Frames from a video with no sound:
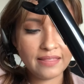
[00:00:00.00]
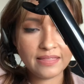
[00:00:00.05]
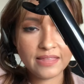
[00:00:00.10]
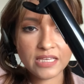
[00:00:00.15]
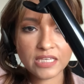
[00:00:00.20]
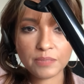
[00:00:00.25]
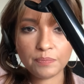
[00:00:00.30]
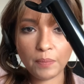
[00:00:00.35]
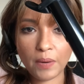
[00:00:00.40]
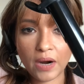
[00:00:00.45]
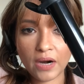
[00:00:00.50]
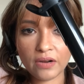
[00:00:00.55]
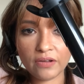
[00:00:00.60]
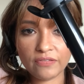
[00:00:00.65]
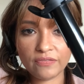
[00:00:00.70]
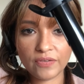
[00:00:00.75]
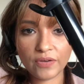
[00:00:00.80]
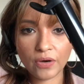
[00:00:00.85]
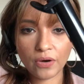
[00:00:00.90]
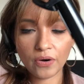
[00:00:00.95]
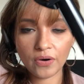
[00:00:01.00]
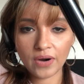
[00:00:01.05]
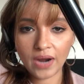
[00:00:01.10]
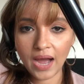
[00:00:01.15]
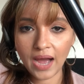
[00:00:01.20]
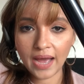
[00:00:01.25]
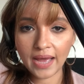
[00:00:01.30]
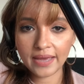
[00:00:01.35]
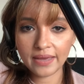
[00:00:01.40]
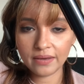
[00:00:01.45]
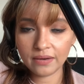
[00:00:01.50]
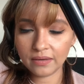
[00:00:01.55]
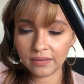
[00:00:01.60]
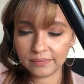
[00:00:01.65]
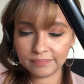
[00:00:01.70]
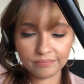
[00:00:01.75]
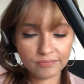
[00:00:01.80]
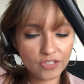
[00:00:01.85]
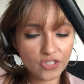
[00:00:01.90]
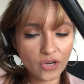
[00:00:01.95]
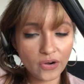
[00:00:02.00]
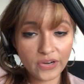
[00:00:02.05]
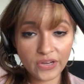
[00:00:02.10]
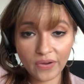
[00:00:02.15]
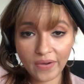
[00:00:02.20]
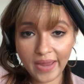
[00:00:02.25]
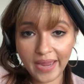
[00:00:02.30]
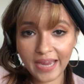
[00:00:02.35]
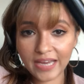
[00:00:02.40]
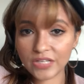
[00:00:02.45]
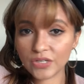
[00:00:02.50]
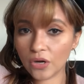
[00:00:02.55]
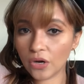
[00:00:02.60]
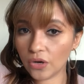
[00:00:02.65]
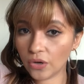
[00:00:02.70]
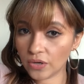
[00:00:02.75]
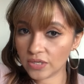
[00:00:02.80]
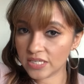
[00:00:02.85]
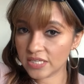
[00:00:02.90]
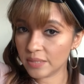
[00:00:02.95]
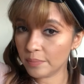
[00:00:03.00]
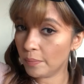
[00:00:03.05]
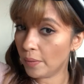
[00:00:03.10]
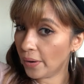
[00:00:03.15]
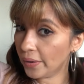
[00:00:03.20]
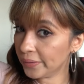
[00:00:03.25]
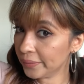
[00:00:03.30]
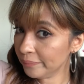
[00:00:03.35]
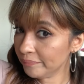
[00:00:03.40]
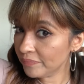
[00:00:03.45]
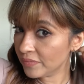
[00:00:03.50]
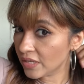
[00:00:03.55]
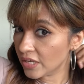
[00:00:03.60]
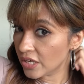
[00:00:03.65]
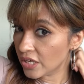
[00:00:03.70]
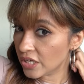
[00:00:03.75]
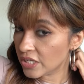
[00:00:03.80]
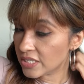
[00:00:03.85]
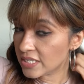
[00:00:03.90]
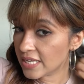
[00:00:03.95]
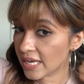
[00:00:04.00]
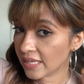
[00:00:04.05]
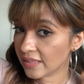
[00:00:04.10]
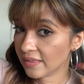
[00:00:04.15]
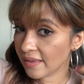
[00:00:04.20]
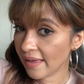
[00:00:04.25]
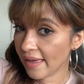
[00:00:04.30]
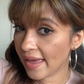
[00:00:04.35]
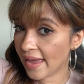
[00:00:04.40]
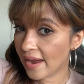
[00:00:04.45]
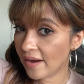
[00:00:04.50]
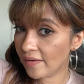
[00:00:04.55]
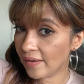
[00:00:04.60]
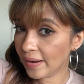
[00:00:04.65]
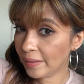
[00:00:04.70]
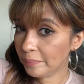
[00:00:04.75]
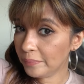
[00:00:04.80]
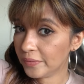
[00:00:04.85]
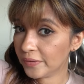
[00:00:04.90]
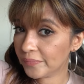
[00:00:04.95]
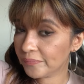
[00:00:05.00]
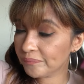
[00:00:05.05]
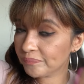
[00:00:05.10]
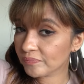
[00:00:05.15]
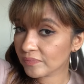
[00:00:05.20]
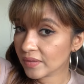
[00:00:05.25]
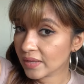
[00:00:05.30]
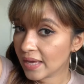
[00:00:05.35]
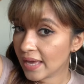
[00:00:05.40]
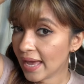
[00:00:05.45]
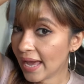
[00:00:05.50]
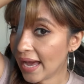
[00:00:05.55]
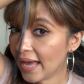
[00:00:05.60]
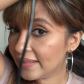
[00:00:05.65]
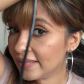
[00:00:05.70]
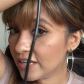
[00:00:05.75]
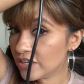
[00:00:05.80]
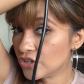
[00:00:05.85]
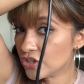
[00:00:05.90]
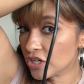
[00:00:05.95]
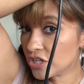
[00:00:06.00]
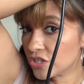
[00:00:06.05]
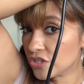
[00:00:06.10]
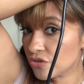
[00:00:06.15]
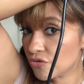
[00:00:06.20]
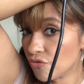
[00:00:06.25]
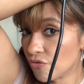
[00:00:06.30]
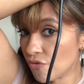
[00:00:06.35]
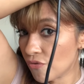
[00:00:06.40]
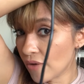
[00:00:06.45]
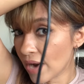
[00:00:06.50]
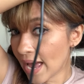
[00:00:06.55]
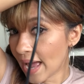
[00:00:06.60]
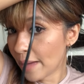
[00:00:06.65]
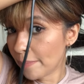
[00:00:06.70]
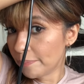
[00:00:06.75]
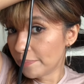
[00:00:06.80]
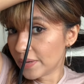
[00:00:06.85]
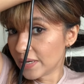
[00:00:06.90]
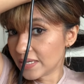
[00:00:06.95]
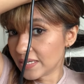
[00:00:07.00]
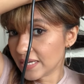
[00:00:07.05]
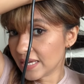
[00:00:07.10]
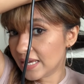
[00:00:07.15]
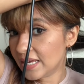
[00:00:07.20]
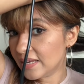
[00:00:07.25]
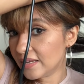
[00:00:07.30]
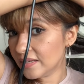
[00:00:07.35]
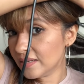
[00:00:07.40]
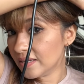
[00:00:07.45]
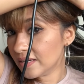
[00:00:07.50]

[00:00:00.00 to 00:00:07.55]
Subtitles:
This part of your your hair tong goes at the bottom. Take the hair up and then just wrap it in